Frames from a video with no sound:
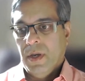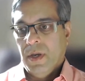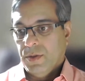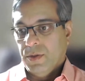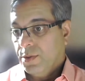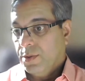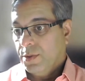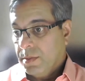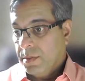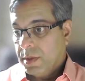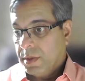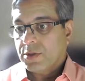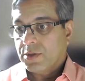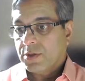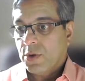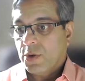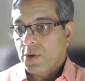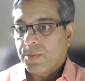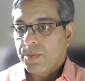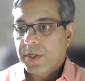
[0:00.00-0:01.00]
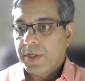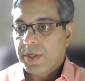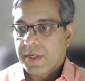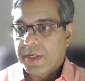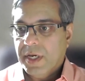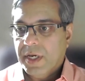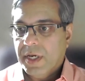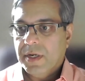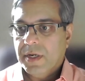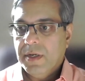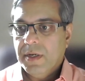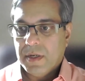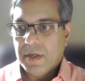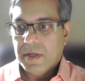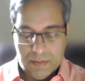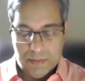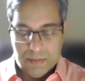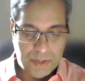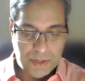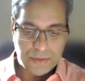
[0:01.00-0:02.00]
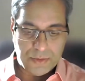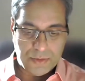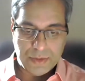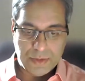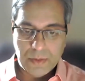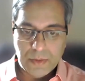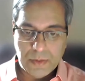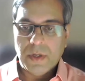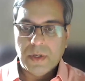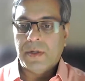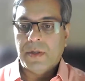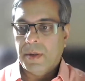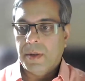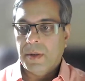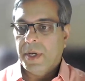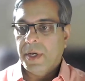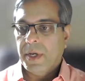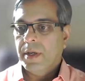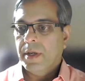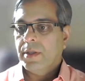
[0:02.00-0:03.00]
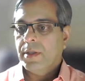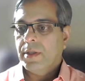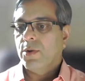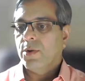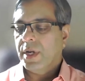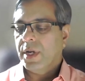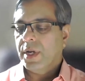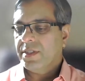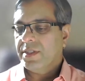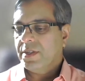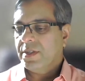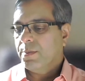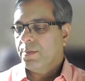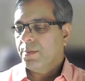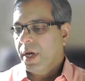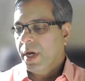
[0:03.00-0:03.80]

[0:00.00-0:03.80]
So that is not work that I did, but it was done by the organization.